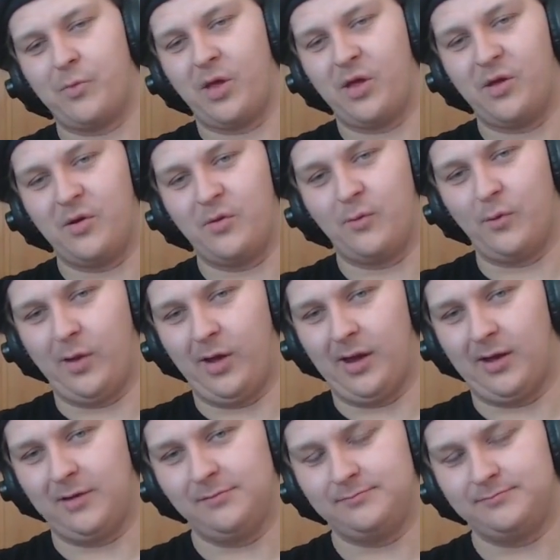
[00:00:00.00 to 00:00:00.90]
Where
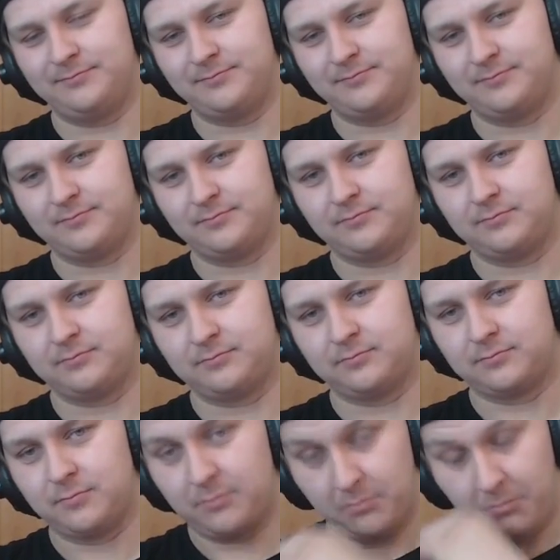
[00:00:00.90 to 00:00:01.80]
you'll have to
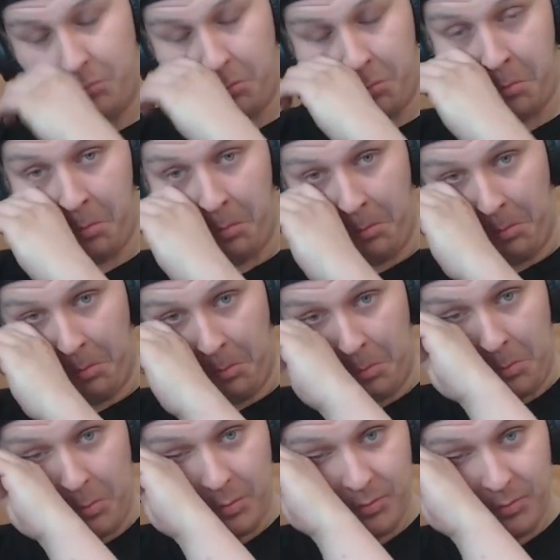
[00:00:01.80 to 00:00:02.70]
tame the fierce
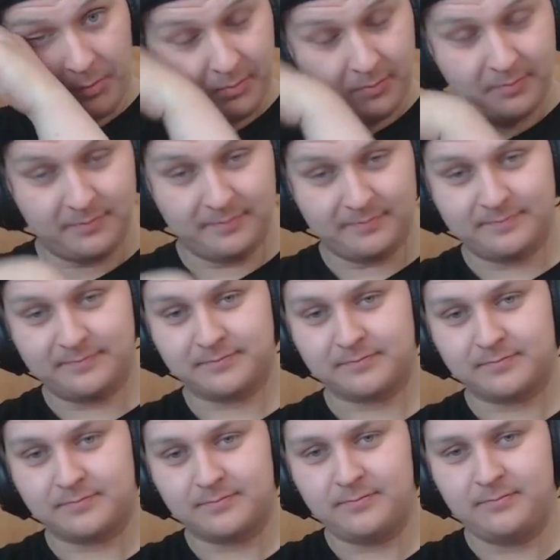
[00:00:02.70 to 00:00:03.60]
Tigrix of
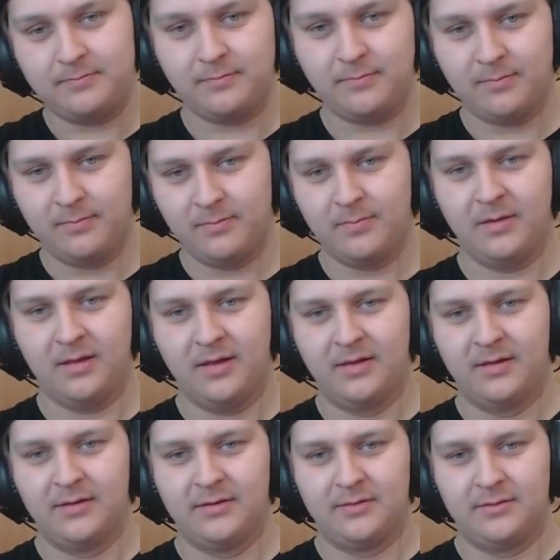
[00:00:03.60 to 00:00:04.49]
Nil.
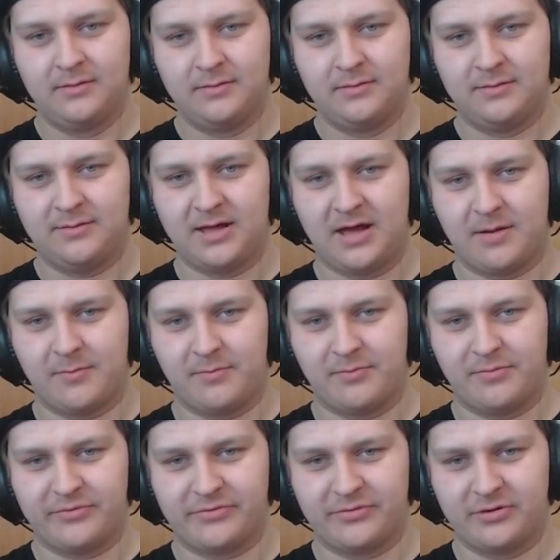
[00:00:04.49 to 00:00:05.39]
They're
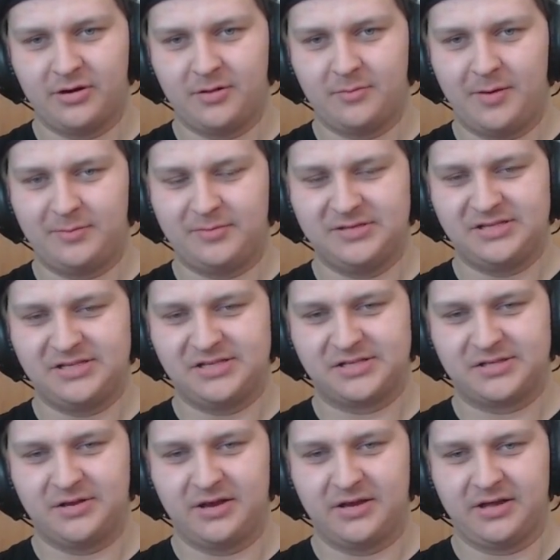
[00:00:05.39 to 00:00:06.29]
probably
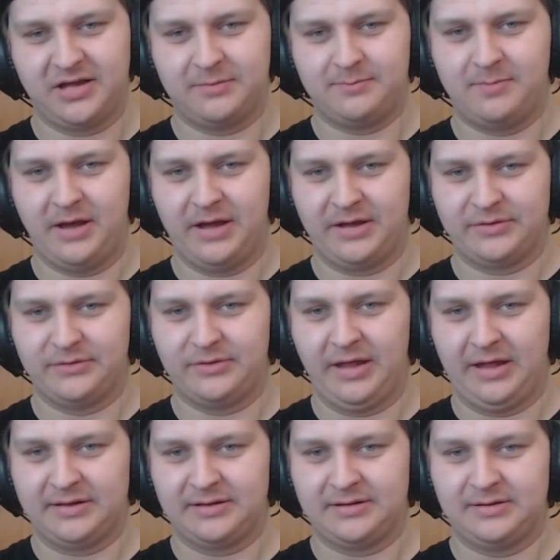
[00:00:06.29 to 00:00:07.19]
just gonna get back to
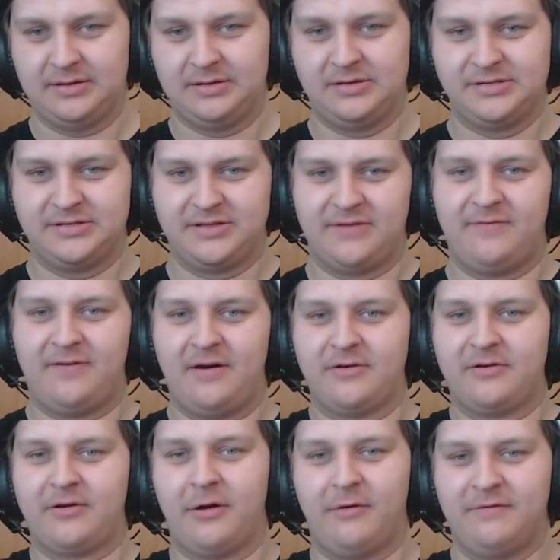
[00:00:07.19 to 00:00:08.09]
that lost and
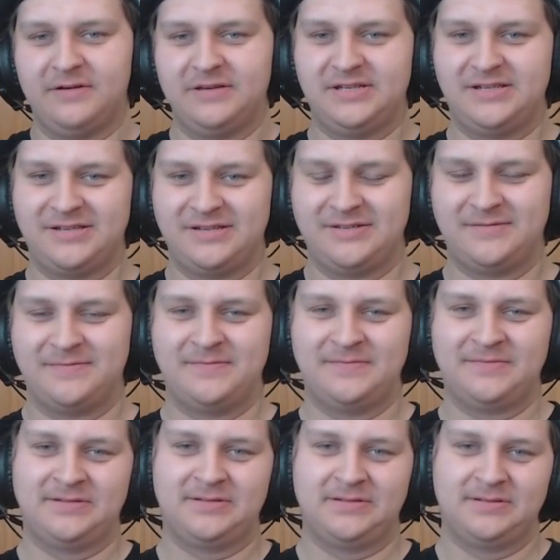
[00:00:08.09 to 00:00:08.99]
found office. Find a
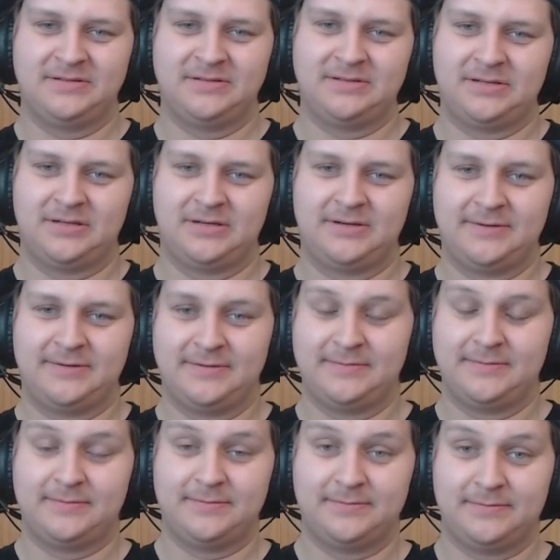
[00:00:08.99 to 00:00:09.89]
map
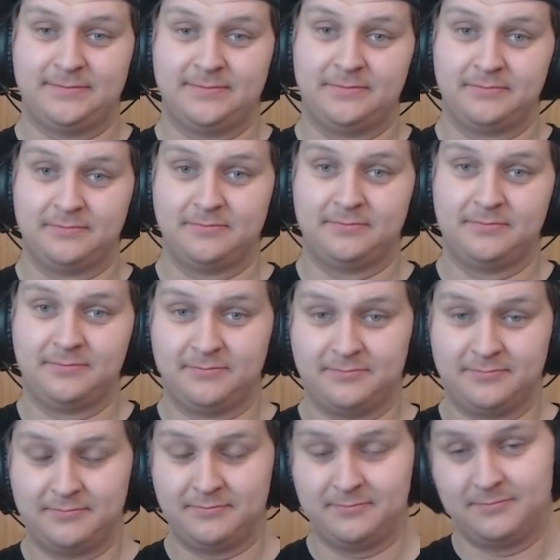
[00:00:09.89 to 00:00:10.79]
leading to the Farbrix
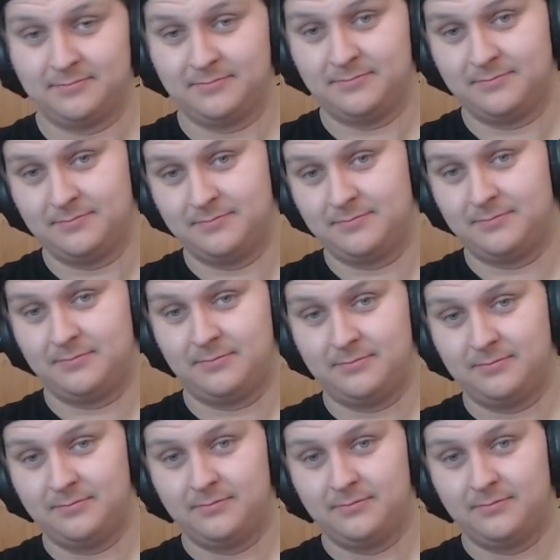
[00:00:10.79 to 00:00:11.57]
lava drome.